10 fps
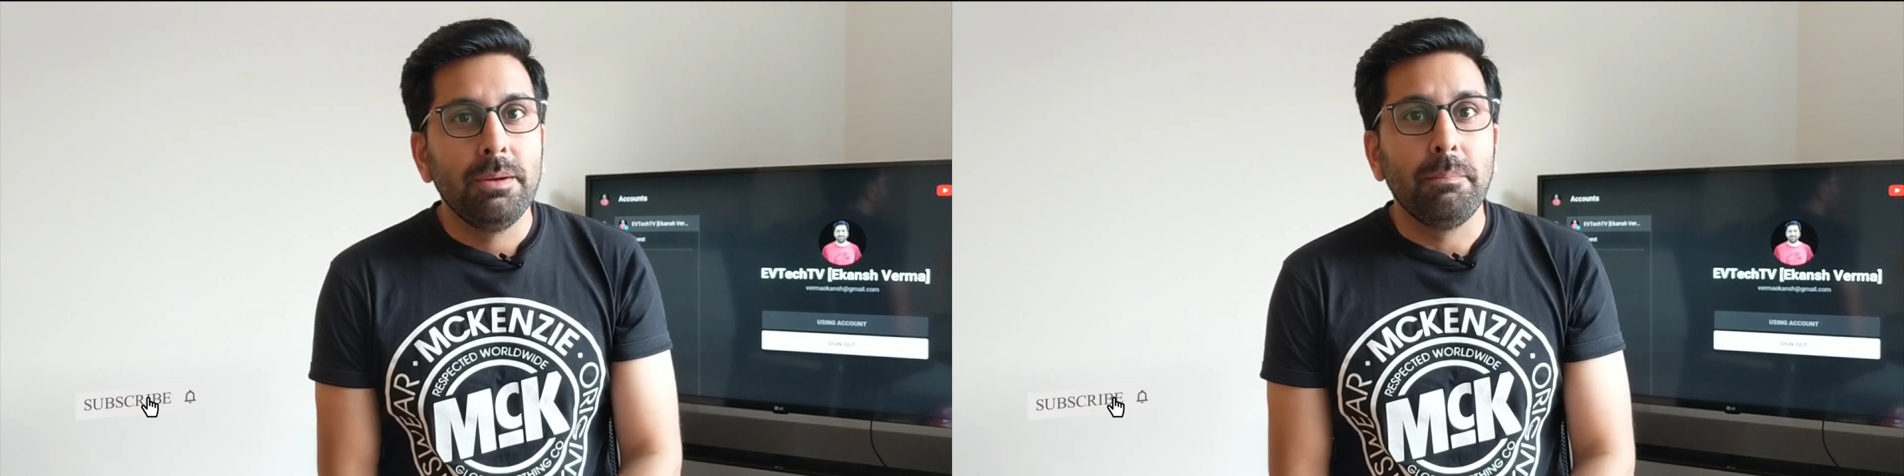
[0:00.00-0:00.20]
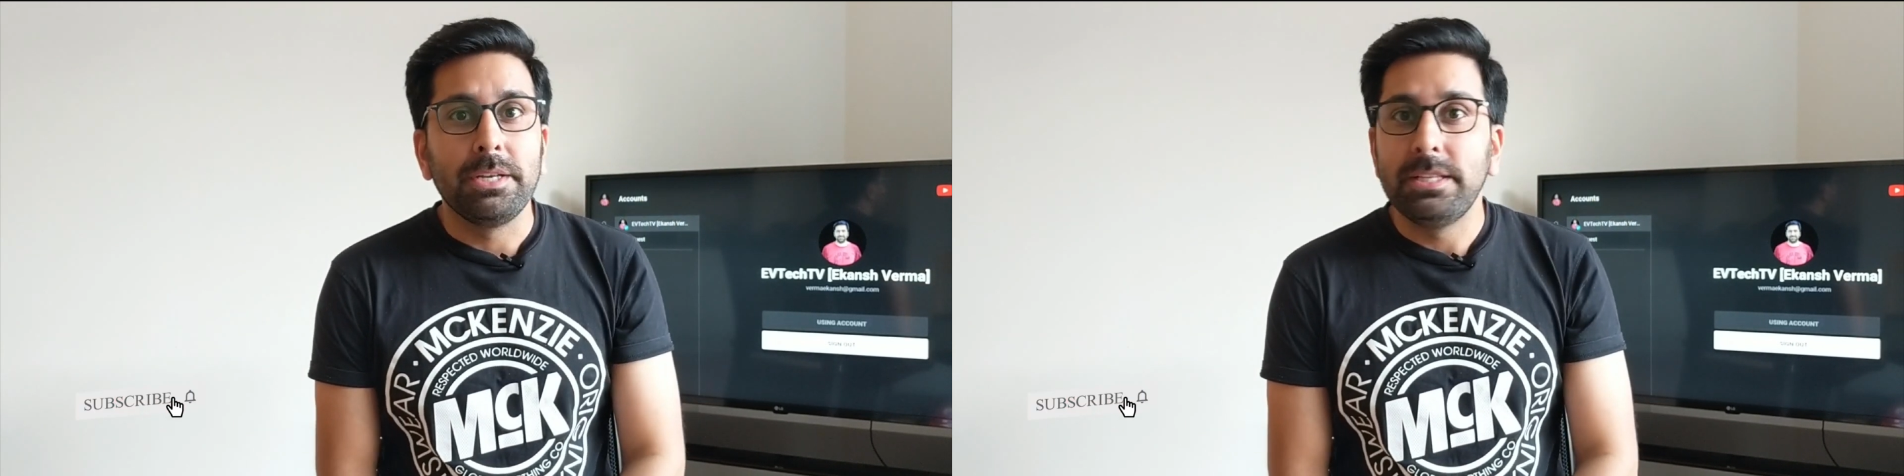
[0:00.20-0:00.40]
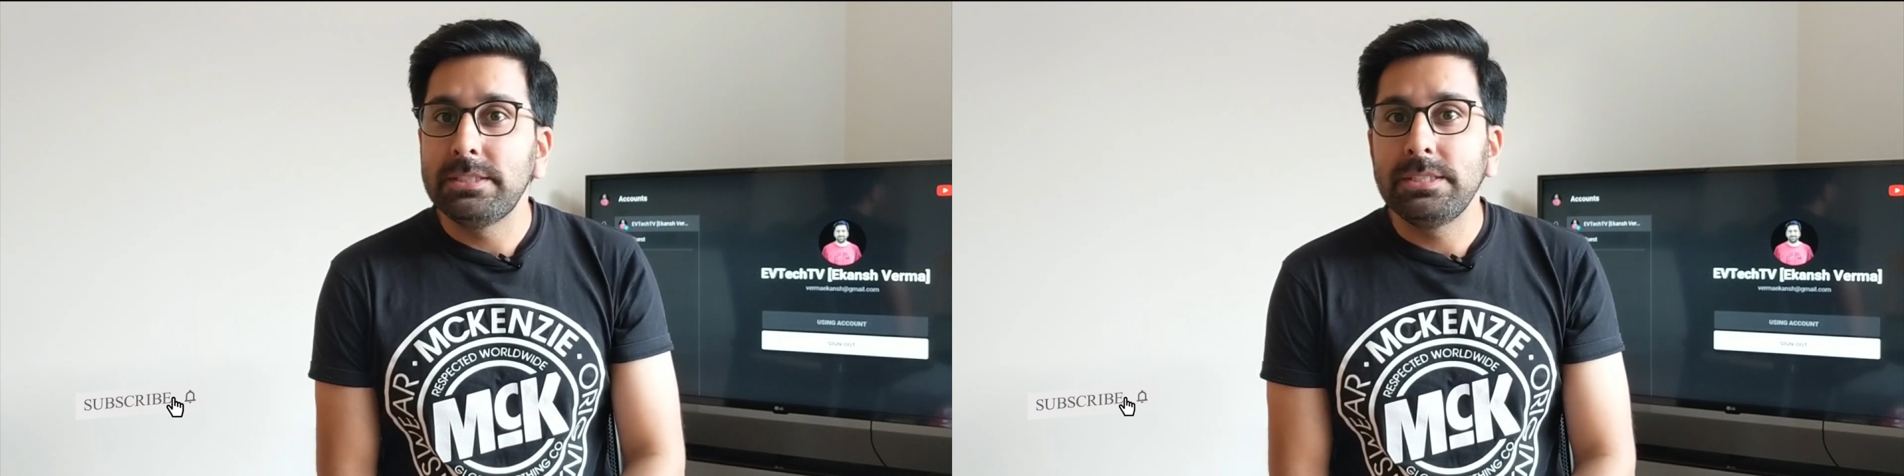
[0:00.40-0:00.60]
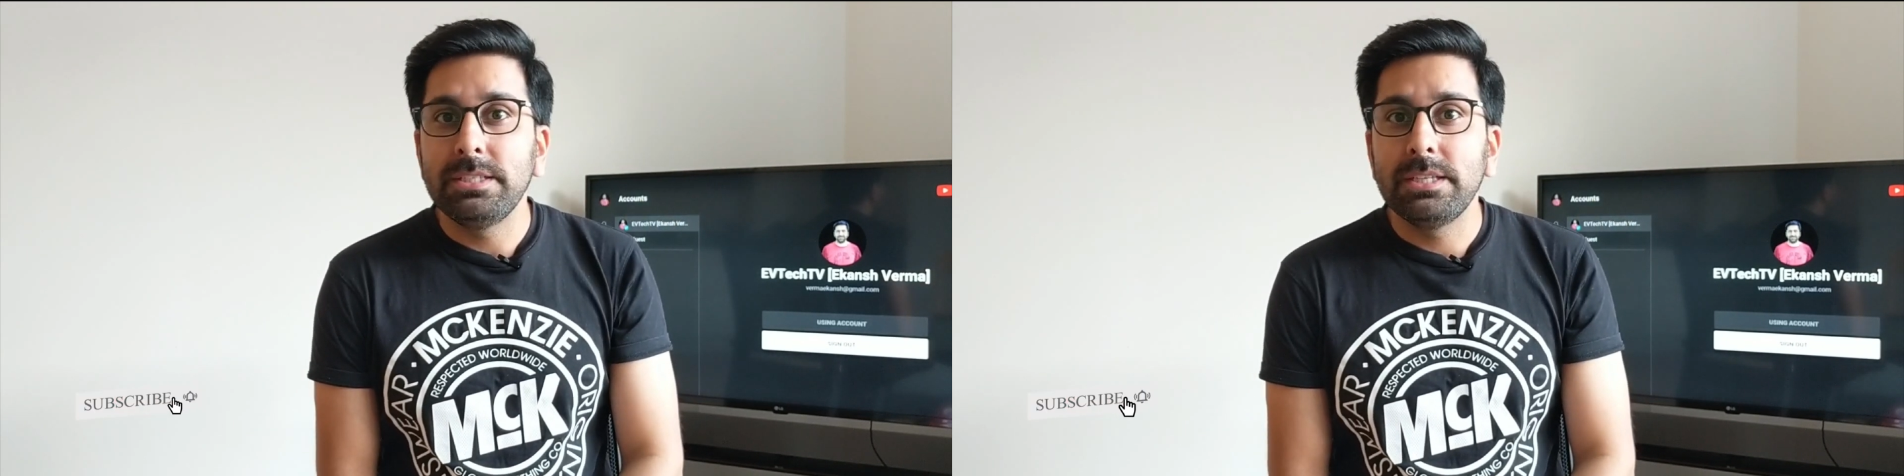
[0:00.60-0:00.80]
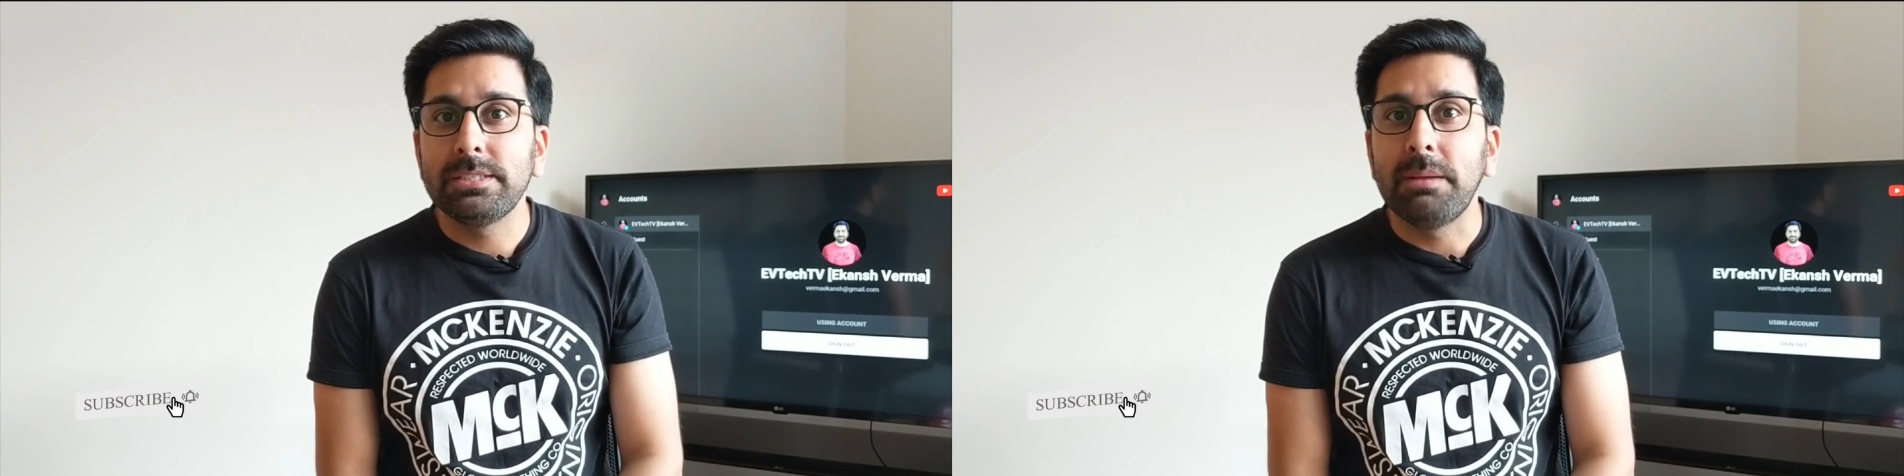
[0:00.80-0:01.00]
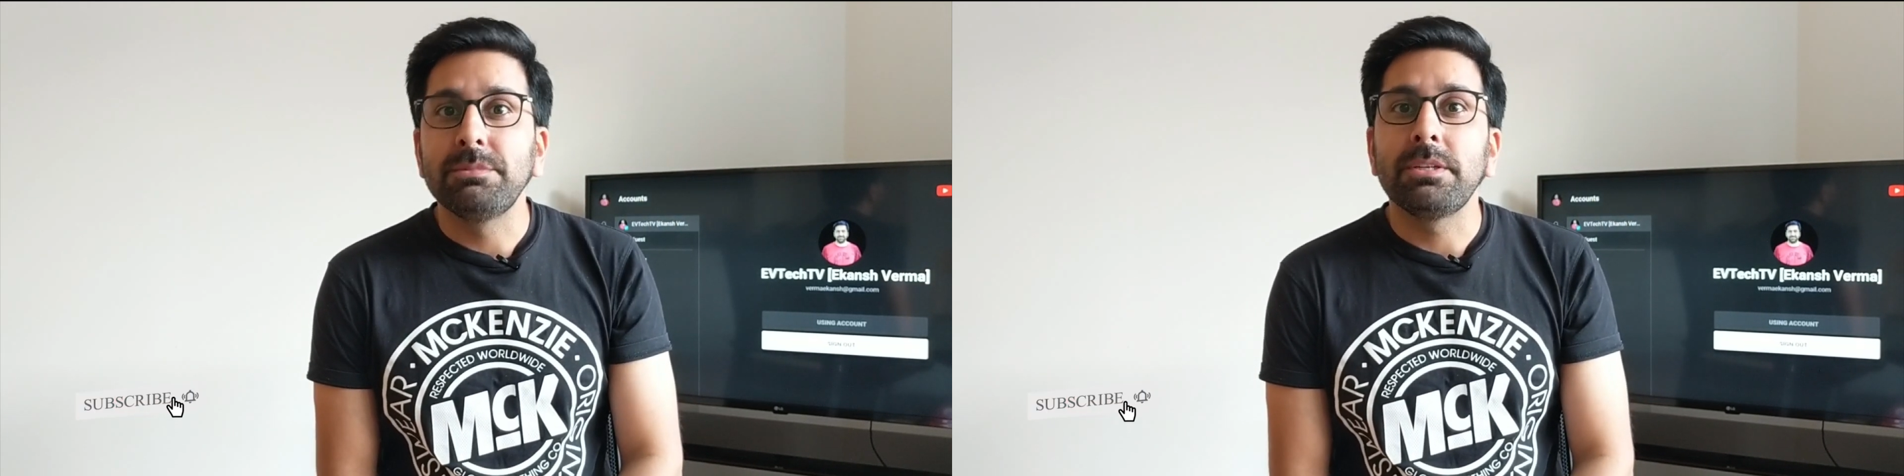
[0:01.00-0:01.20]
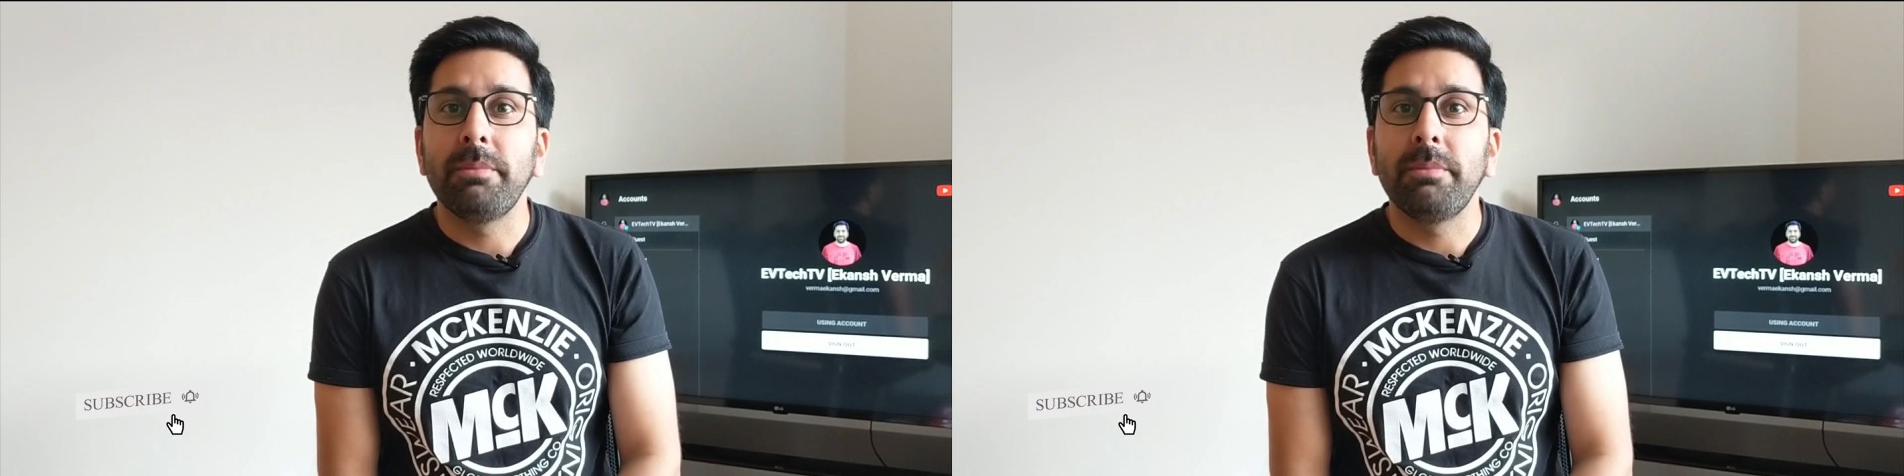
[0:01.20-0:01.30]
But this year Samsung